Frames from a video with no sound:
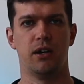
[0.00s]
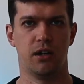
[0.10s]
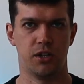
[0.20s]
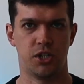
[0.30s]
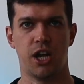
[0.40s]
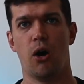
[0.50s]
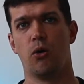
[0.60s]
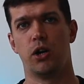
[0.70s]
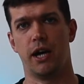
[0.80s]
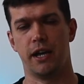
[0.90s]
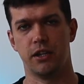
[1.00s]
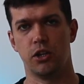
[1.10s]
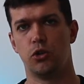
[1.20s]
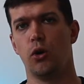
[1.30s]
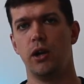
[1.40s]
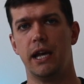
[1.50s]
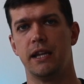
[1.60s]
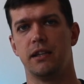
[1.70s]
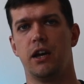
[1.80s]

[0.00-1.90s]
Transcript: a shower and a toilet,